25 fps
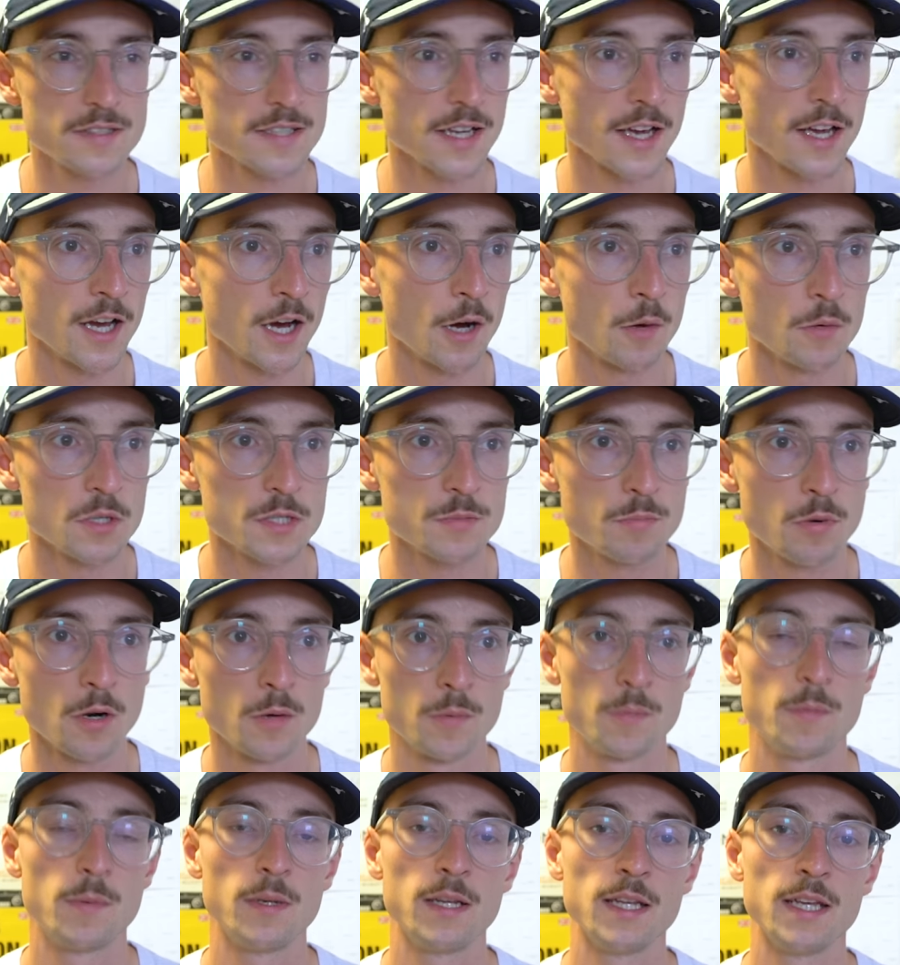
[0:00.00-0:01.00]
say I was
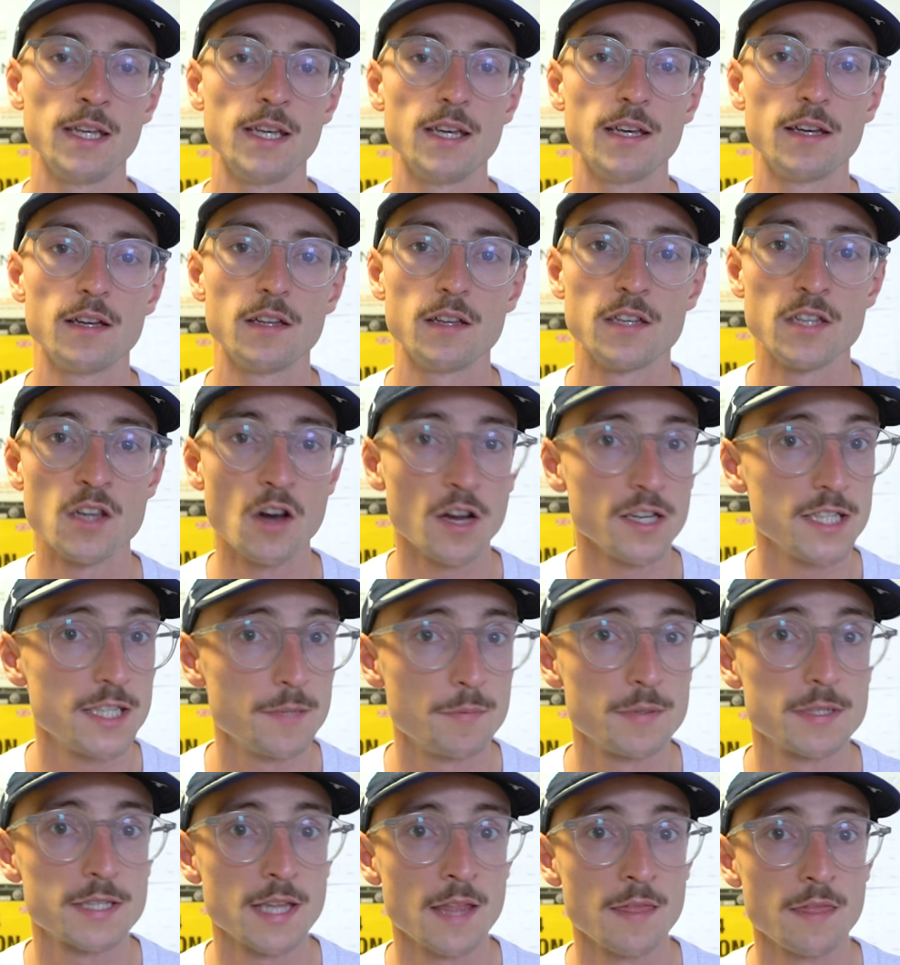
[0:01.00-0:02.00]
probably
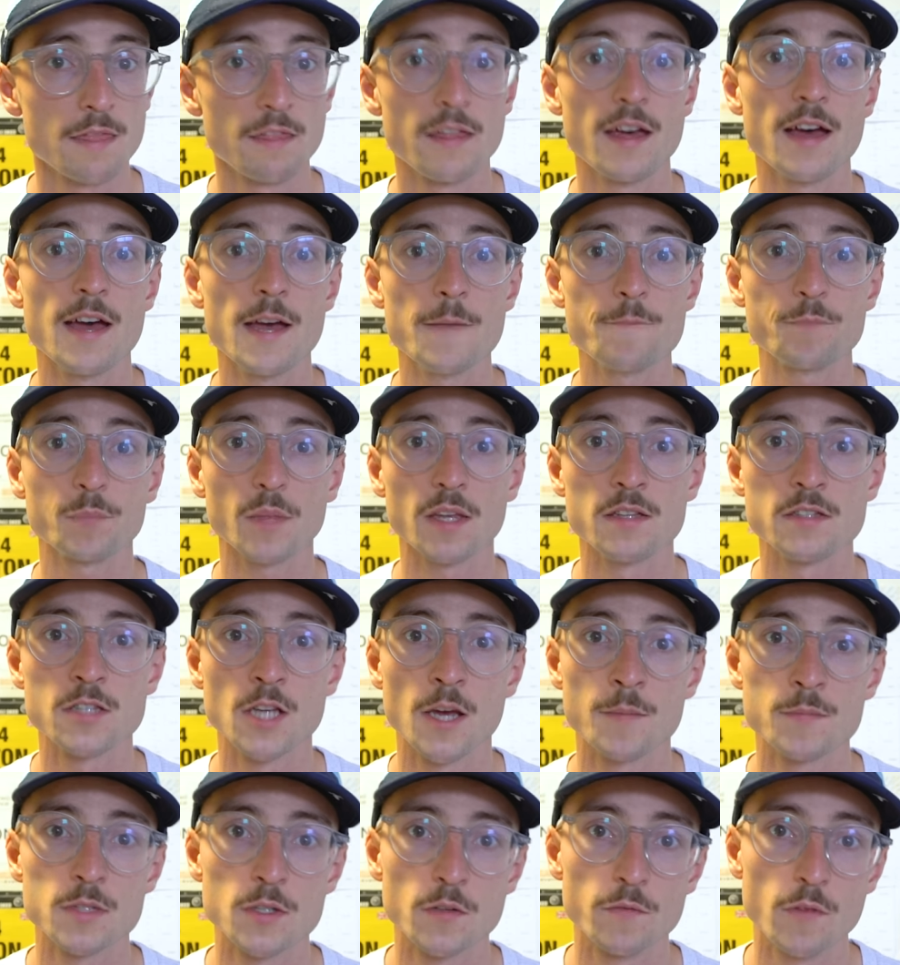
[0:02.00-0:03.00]
90% there in
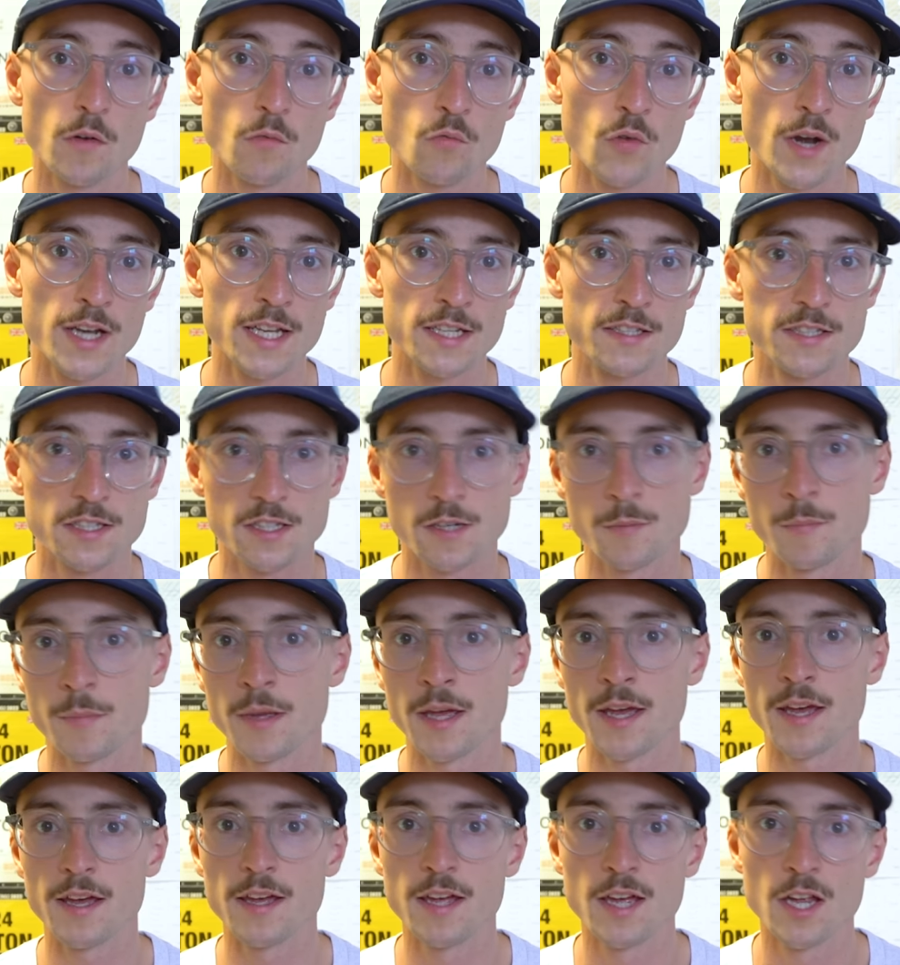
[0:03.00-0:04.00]
terms of ready to
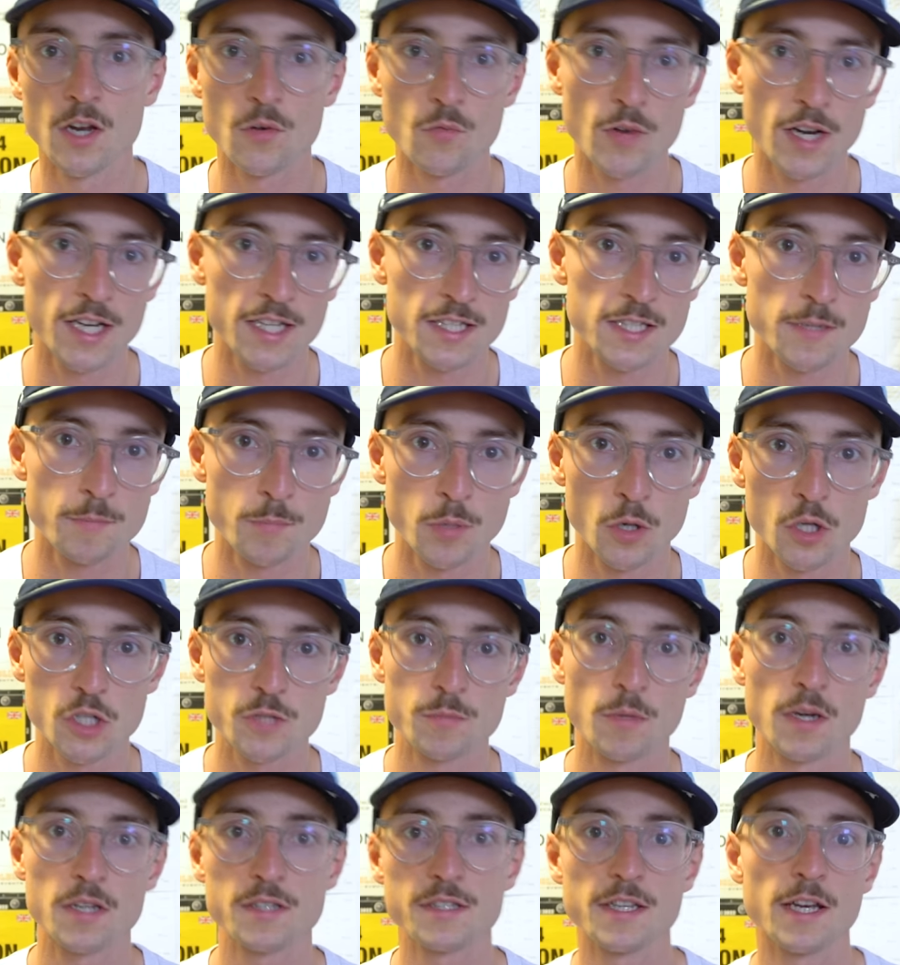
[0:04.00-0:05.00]
commit, ready to
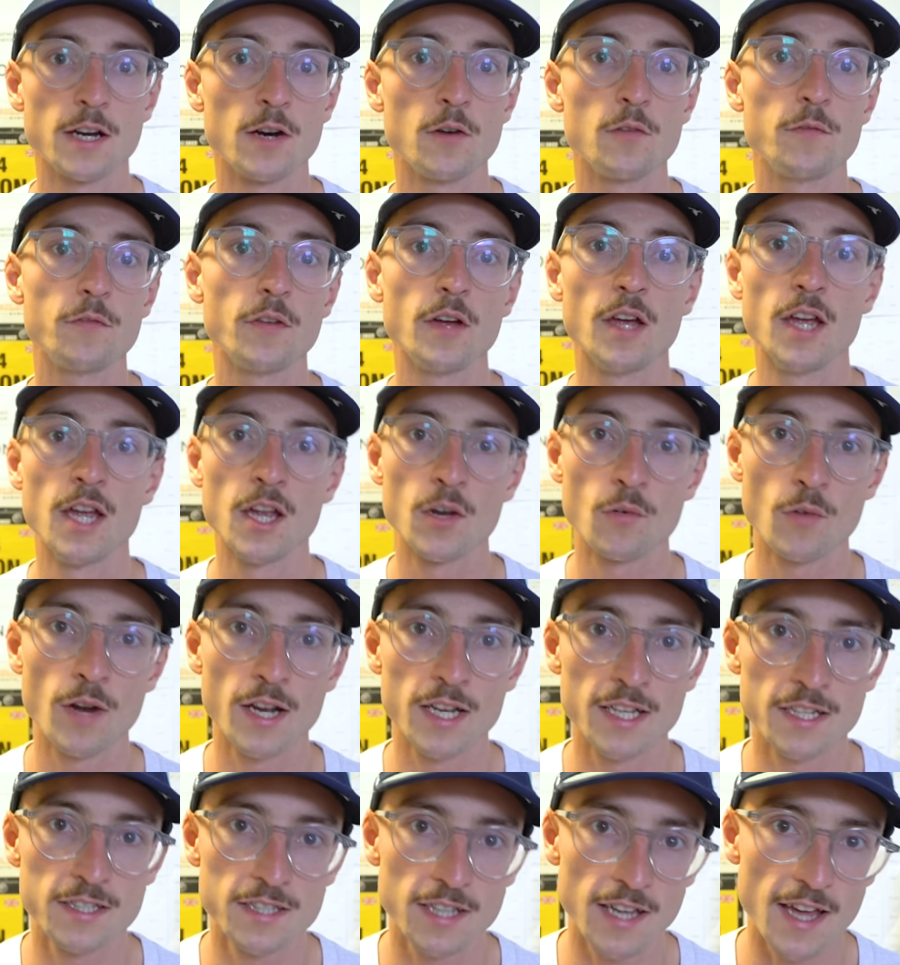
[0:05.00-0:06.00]
push myself,
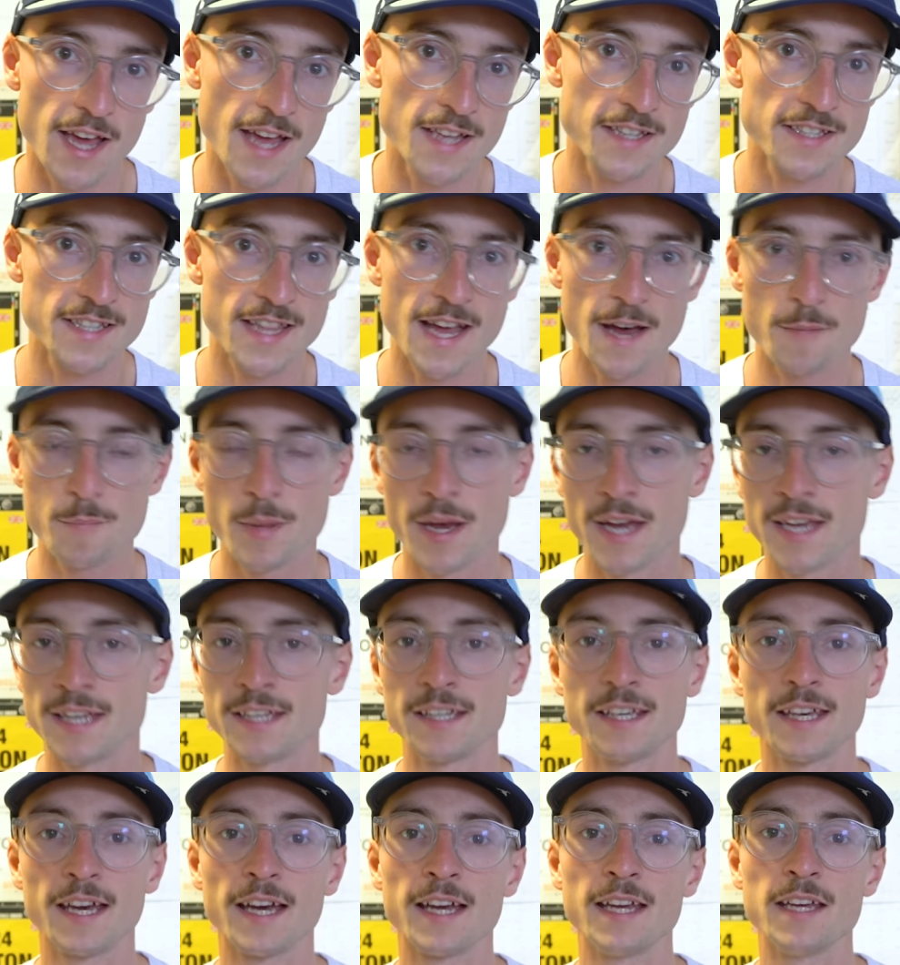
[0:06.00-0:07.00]
ready to enter that
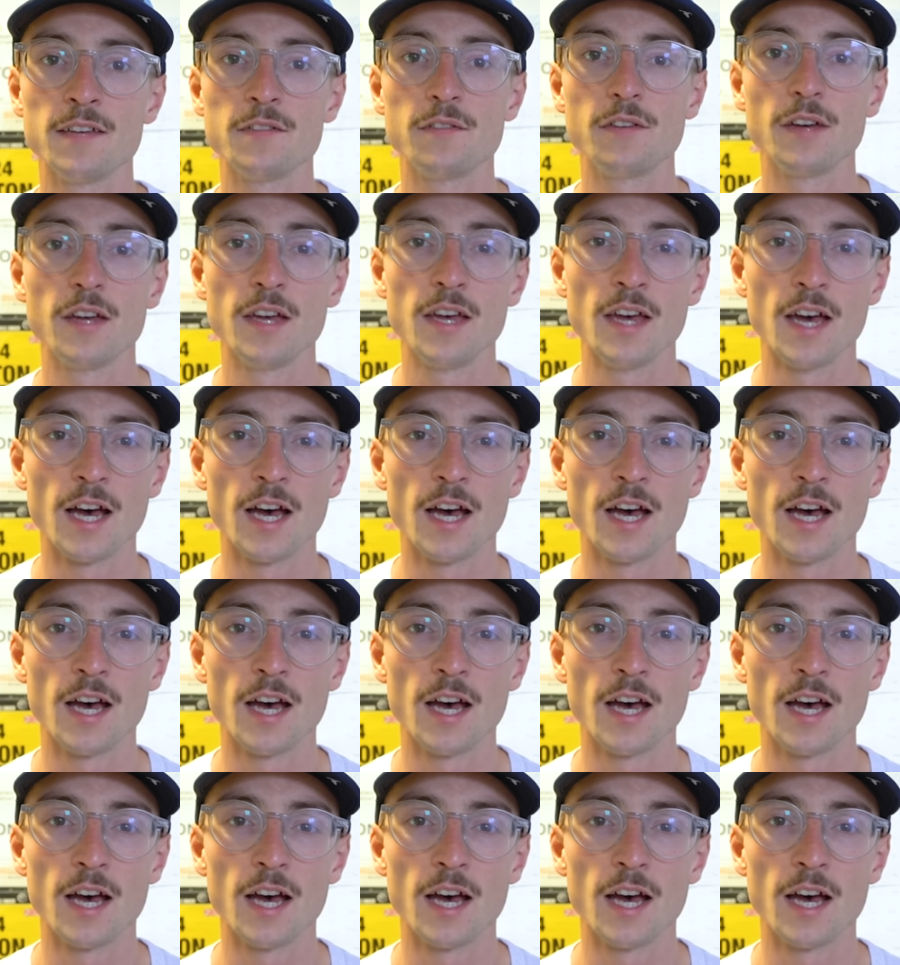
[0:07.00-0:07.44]
pain cave.